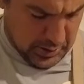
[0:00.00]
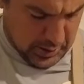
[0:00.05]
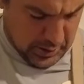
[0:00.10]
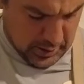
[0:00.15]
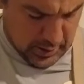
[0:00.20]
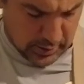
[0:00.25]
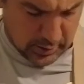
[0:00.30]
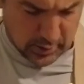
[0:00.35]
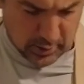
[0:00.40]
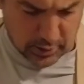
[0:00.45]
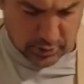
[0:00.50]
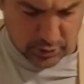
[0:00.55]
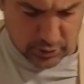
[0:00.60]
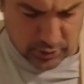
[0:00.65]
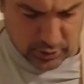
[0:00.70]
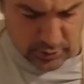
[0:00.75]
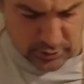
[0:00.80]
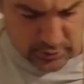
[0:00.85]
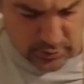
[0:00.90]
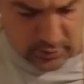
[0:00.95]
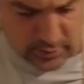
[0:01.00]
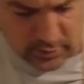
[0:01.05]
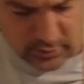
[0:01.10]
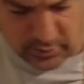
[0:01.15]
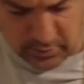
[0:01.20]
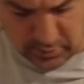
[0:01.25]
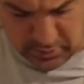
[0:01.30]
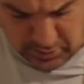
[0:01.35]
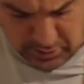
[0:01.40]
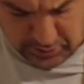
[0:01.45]
I attached these
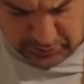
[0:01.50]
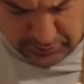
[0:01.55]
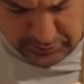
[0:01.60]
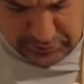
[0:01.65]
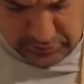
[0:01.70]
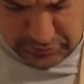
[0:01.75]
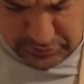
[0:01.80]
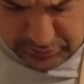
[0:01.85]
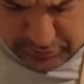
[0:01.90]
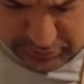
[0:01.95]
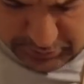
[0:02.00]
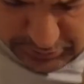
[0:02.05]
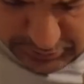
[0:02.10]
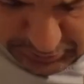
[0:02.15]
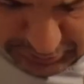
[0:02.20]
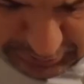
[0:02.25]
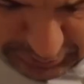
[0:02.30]
little accessories.